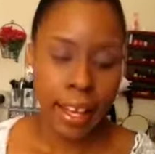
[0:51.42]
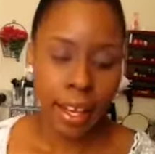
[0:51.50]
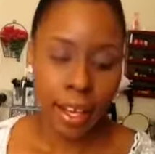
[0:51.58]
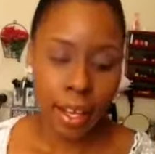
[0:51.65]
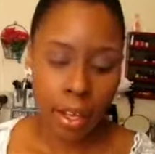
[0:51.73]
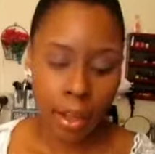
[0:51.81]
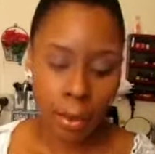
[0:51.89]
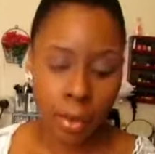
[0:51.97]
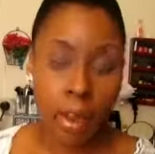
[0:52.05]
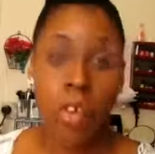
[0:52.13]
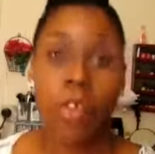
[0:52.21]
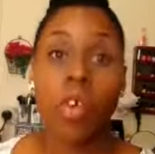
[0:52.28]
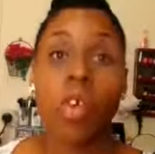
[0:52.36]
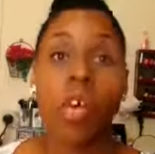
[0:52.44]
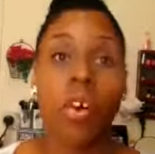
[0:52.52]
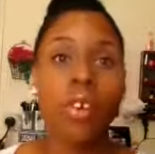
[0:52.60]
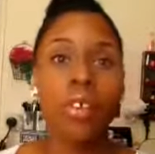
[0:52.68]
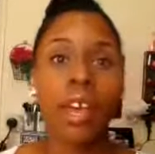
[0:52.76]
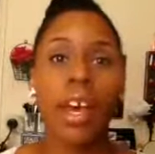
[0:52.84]
and um, of
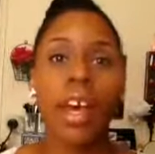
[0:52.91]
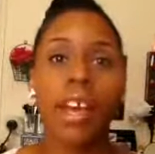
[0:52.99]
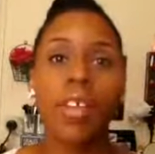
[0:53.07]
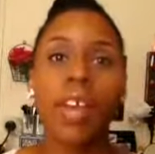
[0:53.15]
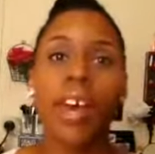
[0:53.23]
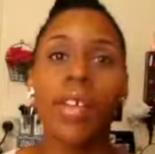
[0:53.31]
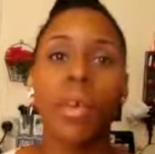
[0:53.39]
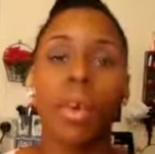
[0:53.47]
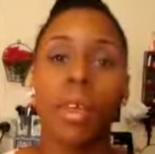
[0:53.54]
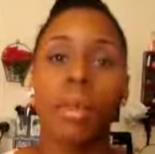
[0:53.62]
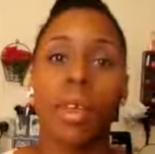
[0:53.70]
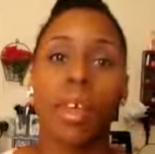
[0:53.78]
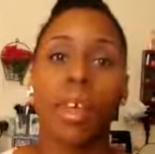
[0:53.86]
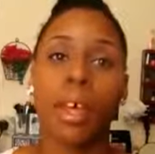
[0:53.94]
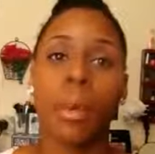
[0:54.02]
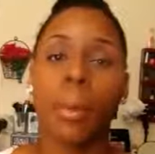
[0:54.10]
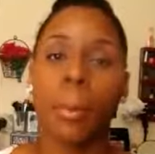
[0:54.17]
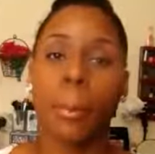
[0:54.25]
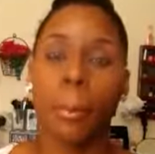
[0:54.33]
course and I don't have it with me
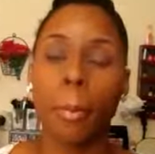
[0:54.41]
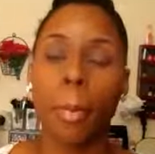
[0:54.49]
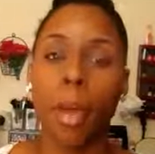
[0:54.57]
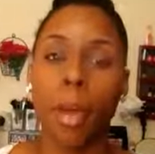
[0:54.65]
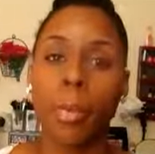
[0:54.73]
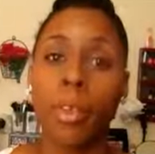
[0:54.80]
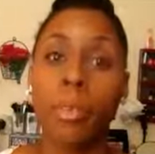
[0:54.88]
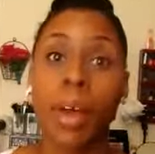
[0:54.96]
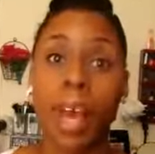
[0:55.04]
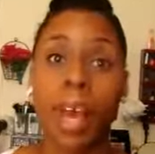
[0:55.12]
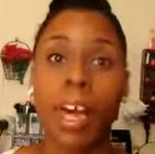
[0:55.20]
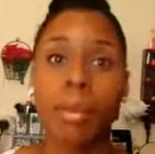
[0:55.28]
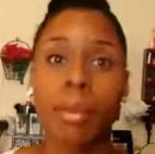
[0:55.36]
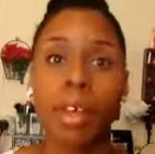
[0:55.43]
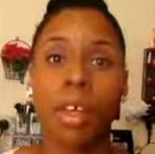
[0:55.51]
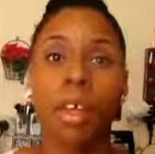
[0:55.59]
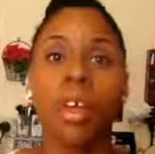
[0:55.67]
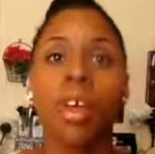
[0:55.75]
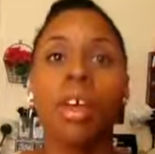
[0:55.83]
um, it's behind
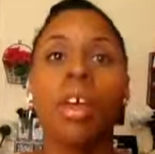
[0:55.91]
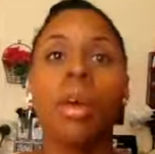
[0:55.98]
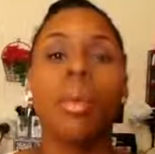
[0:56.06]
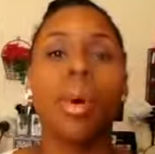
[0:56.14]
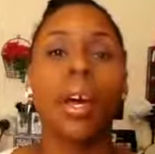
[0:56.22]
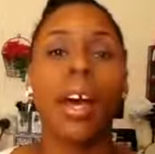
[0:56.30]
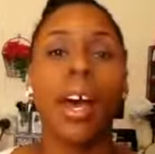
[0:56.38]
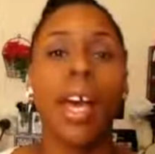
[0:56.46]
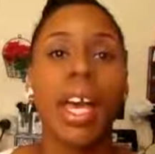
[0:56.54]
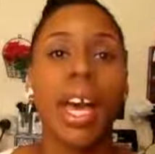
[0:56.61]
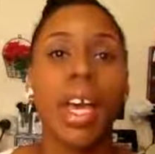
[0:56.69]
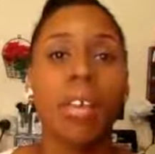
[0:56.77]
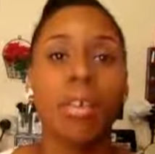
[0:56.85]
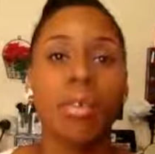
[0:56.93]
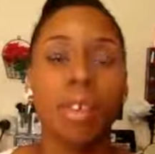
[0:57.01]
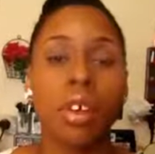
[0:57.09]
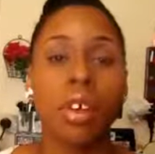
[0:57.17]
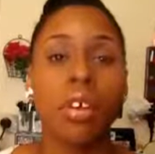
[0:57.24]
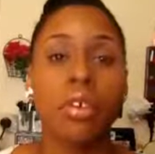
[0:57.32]
me but I, I use
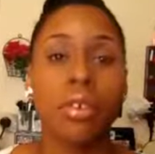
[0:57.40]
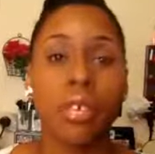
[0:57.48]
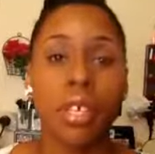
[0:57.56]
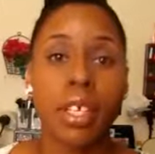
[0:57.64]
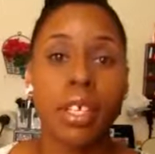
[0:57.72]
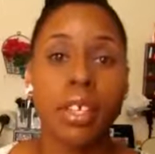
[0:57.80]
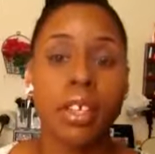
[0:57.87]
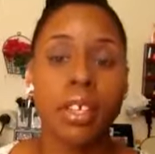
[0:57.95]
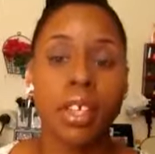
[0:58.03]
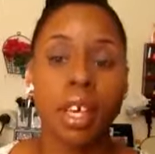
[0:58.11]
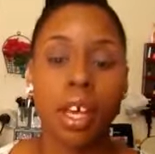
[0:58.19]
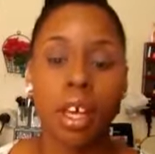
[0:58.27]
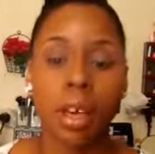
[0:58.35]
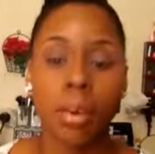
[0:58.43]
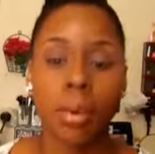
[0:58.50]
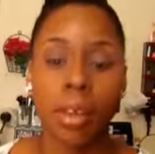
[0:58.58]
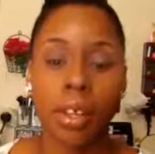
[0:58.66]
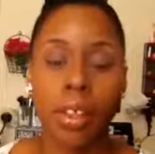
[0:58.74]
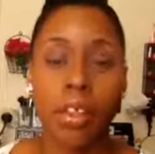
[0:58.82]
the Coastal Scents
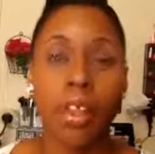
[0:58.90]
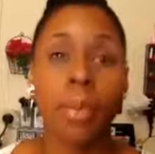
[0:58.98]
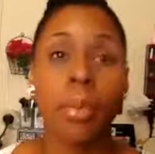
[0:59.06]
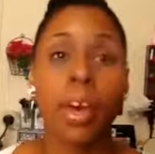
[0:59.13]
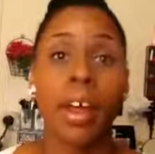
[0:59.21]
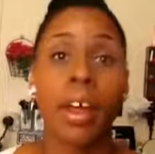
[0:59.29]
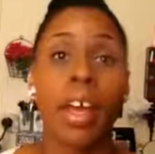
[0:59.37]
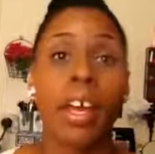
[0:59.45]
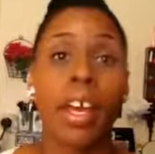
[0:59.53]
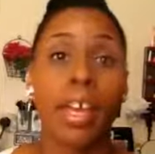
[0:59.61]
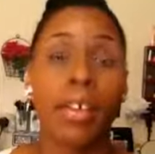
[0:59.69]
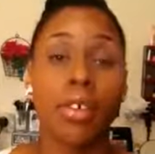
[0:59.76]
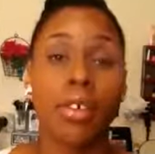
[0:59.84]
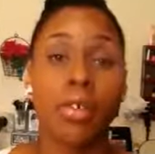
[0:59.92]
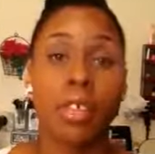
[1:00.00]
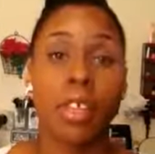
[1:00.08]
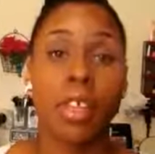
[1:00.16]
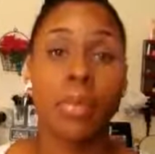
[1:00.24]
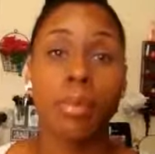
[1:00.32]
um, concealer palette and I
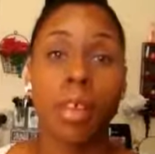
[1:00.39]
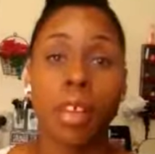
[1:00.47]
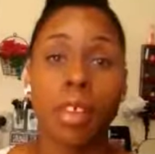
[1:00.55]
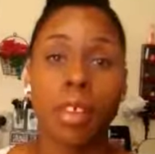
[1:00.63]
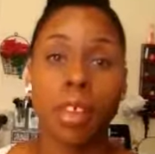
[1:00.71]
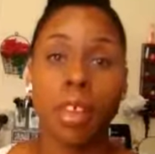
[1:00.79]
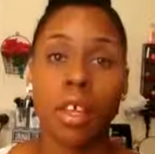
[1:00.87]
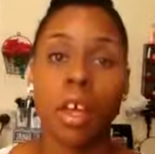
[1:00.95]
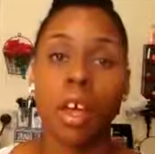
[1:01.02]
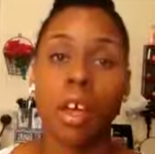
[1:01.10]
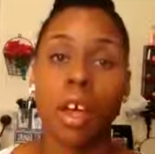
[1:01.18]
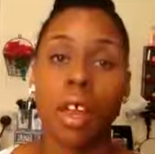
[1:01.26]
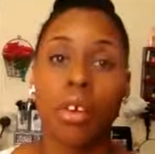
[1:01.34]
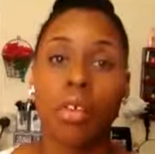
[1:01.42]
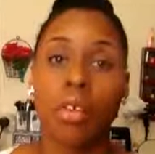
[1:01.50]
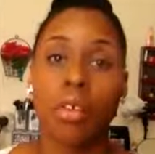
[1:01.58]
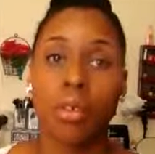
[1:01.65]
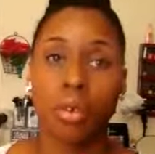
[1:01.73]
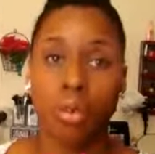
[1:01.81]
use the peach color
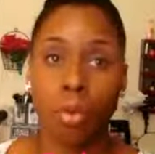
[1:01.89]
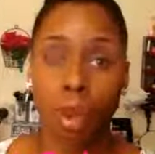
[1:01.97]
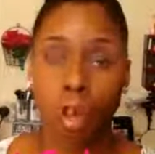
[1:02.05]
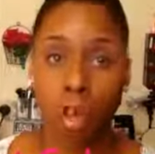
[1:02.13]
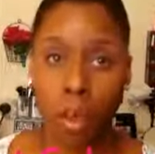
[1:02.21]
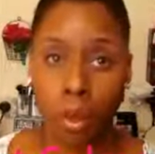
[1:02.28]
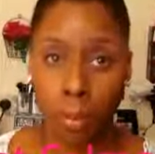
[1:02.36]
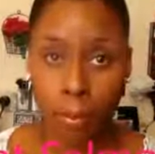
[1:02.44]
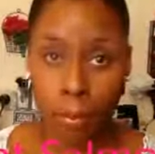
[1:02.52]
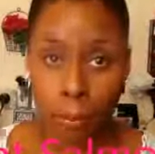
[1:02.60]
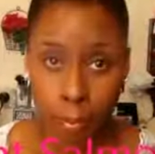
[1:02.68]
to um,